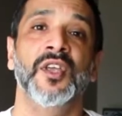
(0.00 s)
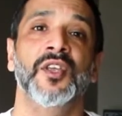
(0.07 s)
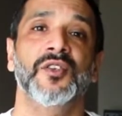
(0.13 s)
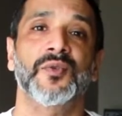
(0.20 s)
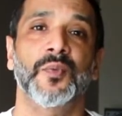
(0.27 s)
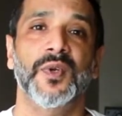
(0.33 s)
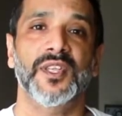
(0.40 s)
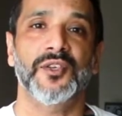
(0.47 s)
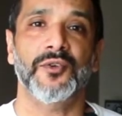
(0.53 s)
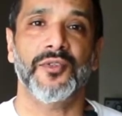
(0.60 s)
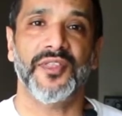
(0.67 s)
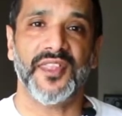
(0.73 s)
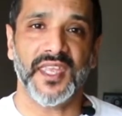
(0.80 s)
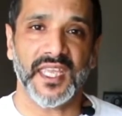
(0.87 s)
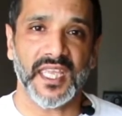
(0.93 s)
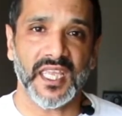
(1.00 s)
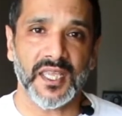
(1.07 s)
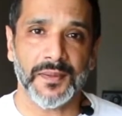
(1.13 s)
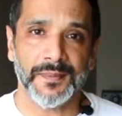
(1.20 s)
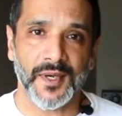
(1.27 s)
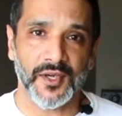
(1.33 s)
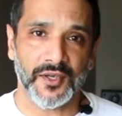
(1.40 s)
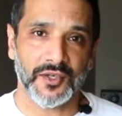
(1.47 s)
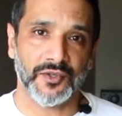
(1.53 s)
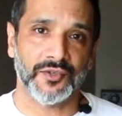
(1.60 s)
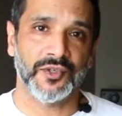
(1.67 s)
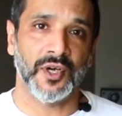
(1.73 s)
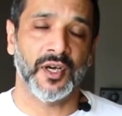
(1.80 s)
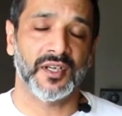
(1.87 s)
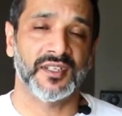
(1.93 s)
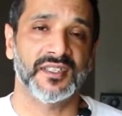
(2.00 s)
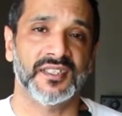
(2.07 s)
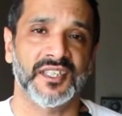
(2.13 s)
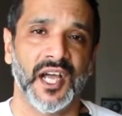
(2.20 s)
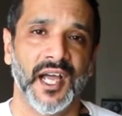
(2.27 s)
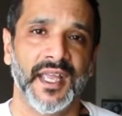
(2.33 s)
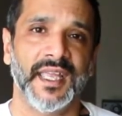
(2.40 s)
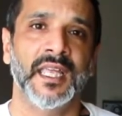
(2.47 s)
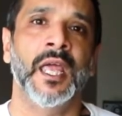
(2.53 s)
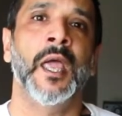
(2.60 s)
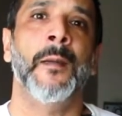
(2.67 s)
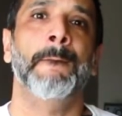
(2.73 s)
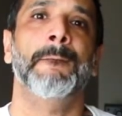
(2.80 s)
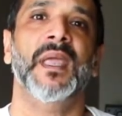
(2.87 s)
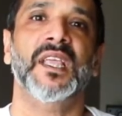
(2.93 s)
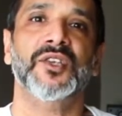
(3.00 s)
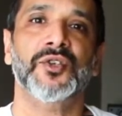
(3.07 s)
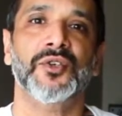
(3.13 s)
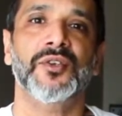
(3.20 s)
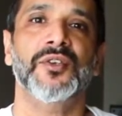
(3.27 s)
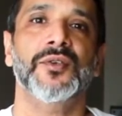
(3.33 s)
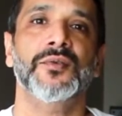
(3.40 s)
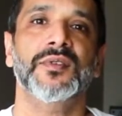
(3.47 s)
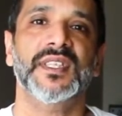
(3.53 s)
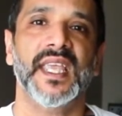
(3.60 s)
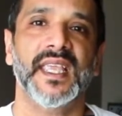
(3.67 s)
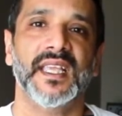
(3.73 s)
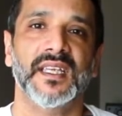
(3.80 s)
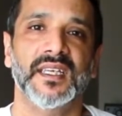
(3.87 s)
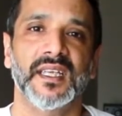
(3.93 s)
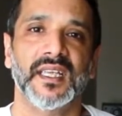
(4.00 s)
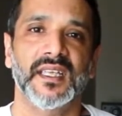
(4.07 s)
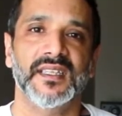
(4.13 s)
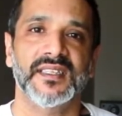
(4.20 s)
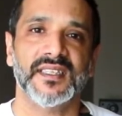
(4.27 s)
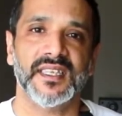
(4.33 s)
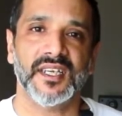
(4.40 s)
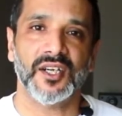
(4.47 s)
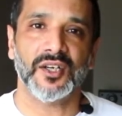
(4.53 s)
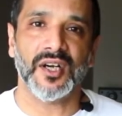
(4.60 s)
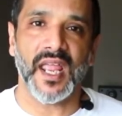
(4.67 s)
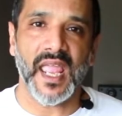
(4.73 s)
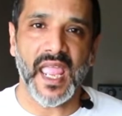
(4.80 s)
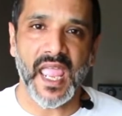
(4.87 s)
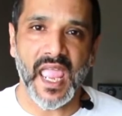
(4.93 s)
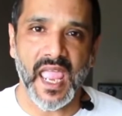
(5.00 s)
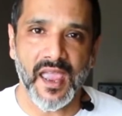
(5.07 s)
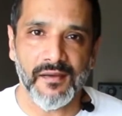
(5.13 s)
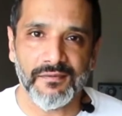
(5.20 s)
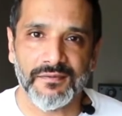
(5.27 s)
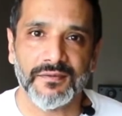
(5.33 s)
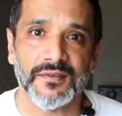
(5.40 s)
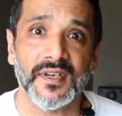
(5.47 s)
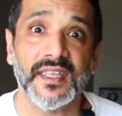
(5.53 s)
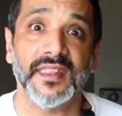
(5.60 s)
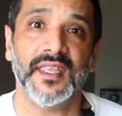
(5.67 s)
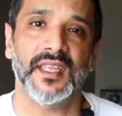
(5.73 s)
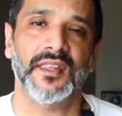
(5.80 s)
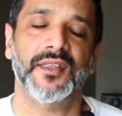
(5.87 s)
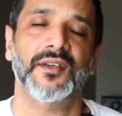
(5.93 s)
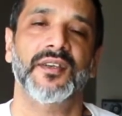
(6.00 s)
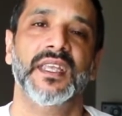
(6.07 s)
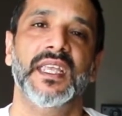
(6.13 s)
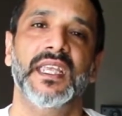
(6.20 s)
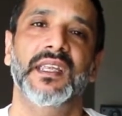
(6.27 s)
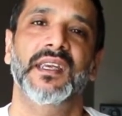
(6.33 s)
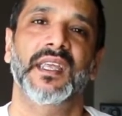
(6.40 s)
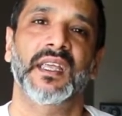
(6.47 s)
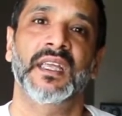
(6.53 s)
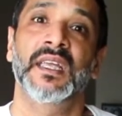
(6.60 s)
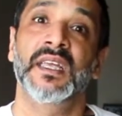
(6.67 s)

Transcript: So when you're thinking about your dog's diet, make sure you take into consider everything they're eating.